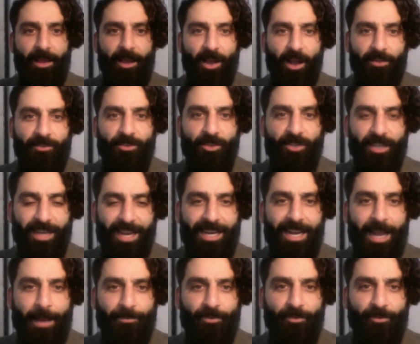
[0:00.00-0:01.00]
until the
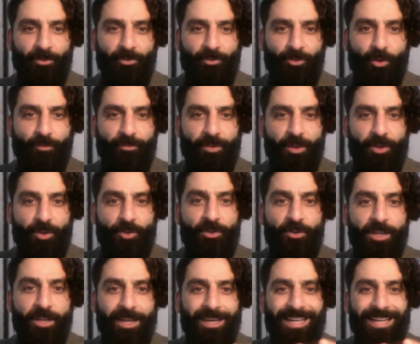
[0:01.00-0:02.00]
collapse of the Soviet
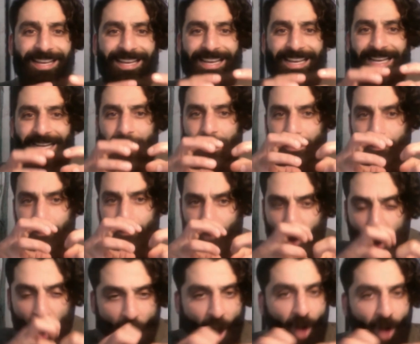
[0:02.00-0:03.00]
Union,
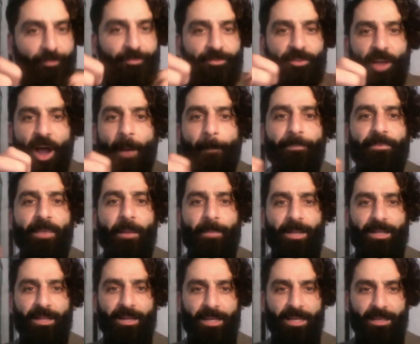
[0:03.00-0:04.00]
carved up the
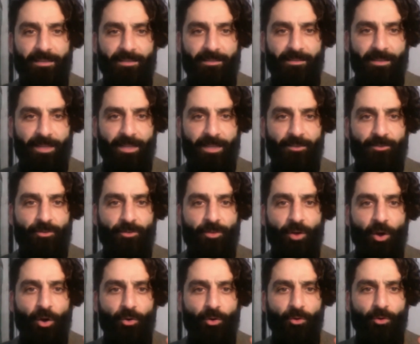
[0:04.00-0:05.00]
Middle East into
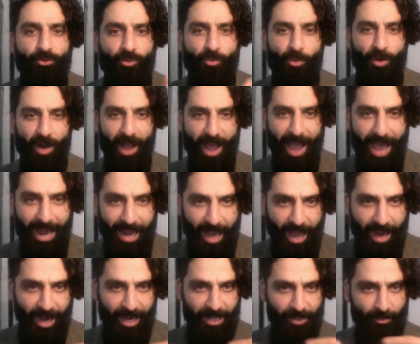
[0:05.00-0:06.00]
those who were
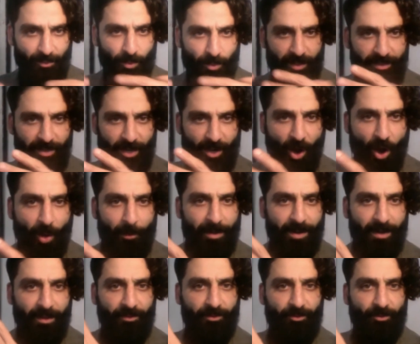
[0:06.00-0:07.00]
allied with the
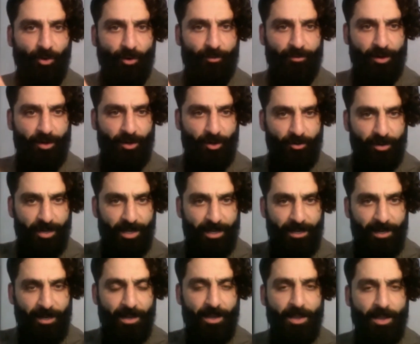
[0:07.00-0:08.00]
communist Soviet
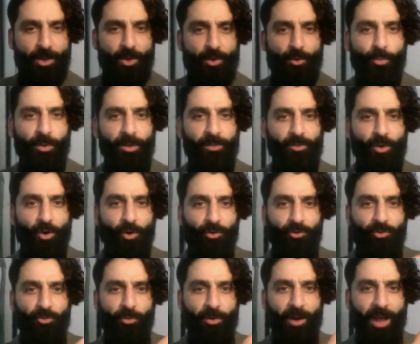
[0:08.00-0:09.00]
Union, with
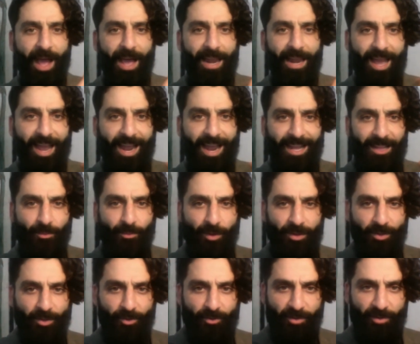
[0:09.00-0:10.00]
those who were allied
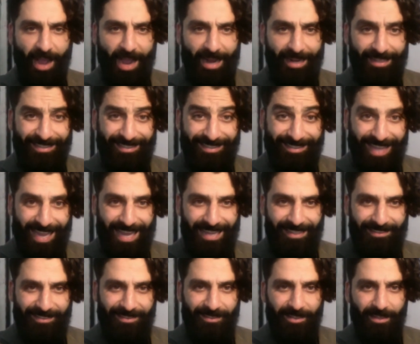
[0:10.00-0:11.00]
with the United
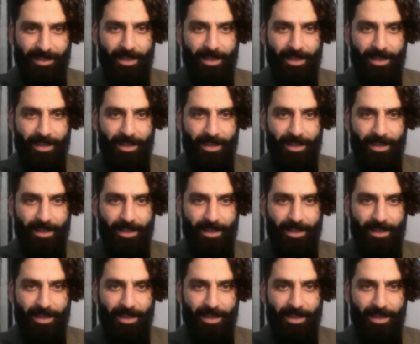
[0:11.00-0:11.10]
States.